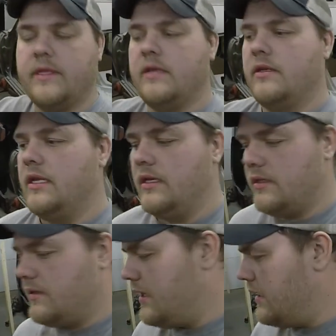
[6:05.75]
and then
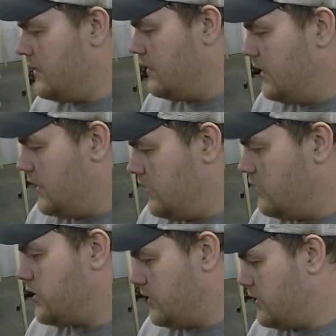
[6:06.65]
it'll
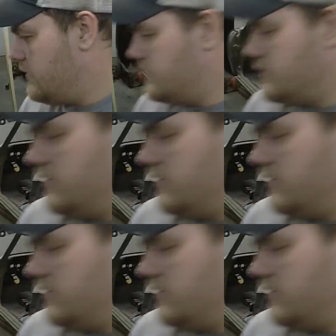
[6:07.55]
look good. So